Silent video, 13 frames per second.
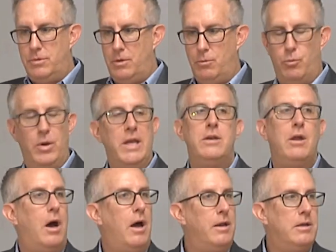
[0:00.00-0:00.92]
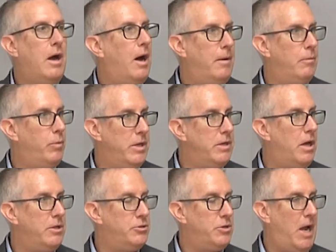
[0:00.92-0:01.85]
written
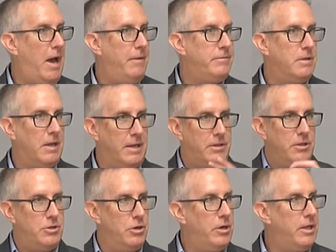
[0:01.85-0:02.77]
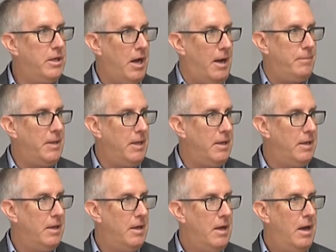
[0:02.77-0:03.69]
on draft, like the dirty copy
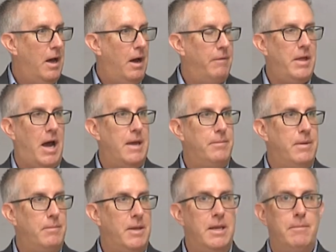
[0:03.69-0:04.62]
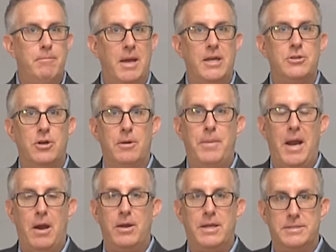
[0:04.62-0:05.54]
of the IEP meeting, make sure a
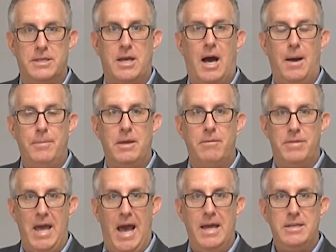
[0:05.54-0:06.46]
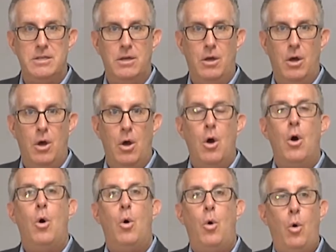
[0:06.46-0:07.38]
parent gets a copy of that.
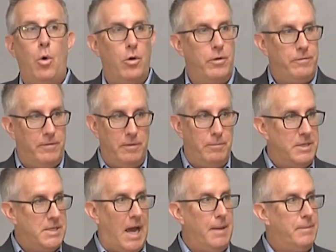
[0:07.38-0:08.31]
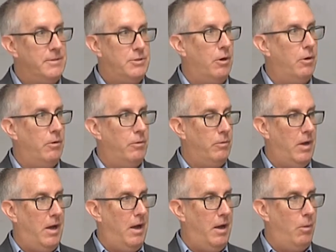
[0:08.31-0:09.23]
Or if you've been typing so
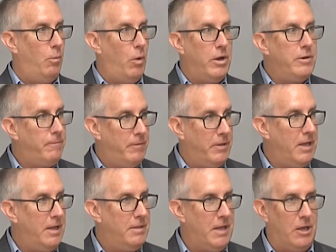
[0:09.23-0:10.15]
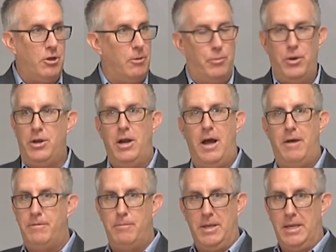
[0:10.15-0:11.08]
wonderfully that you can print it
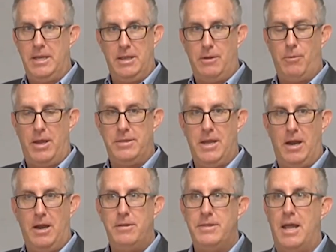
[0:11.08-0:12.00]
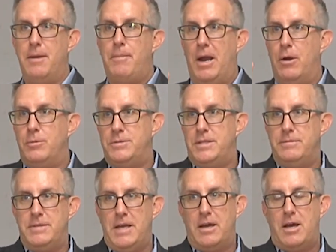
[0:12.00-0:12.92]
off immediately right there, that a parent
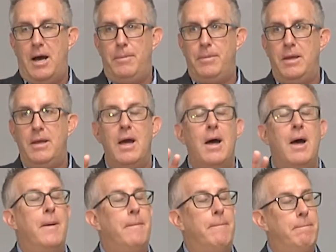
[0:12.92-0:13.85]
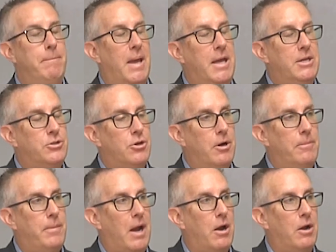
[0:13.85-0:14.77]
receives that copy, make sure a
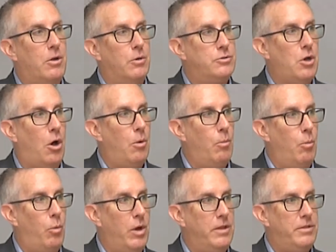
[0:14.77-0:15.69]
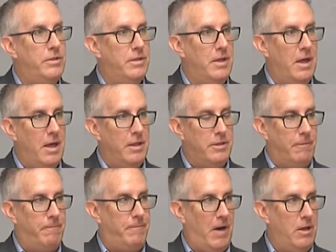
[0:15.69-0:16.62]
parent goes home with the
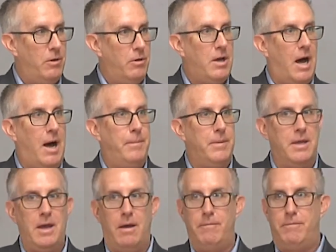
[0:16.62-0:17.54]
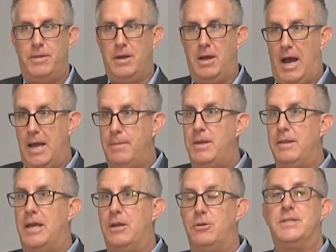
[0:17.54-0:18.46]
final copy of the
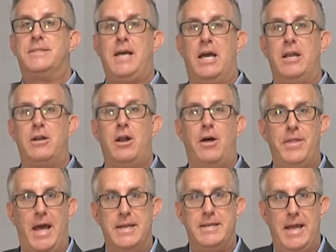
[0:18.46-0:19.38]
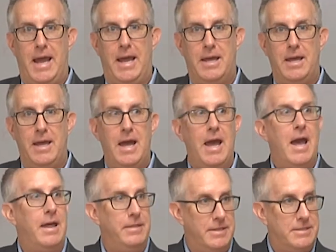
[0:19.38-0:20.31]
IEP that you decided on that day.
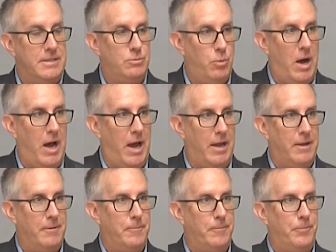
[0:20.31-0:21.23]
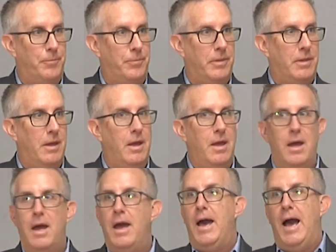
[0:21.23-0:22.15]
And this is why.
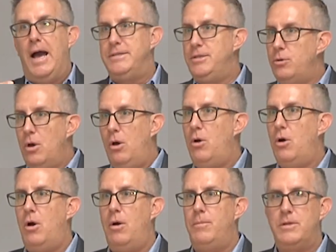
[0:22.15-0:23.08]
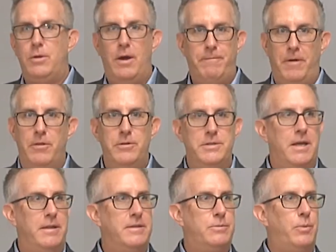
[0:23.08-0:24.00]
As you go home and you have Father's
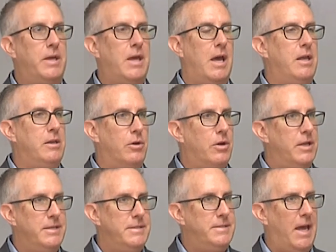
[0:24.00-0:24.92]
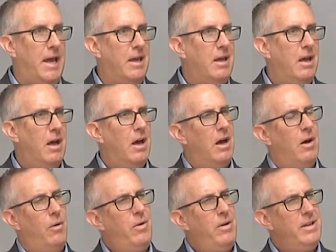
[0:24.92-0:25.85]
Day this weekend, you're going to say,
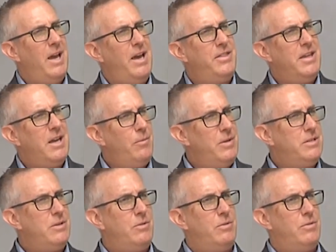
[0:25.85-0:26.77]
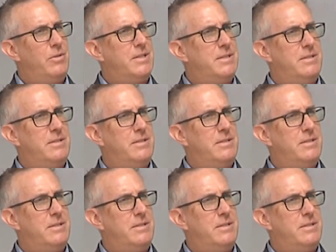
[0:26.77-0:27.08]
oh yeah, I think I went to